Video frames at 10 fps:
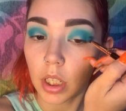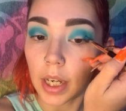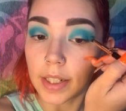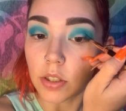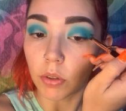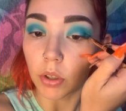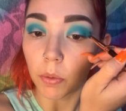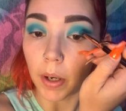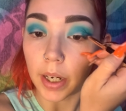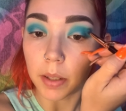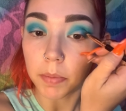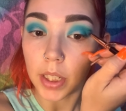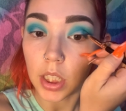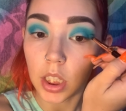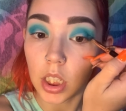I don't know why I'm
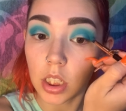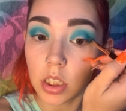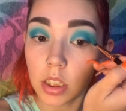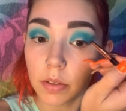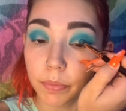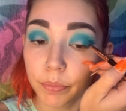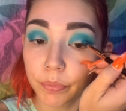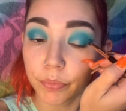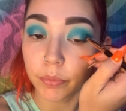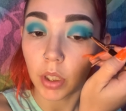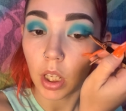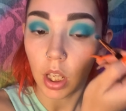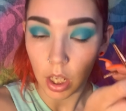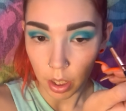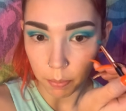like this,
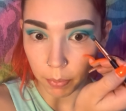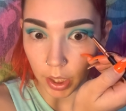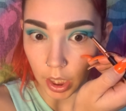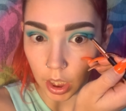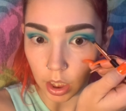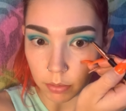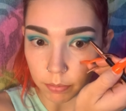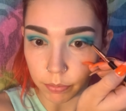but I am.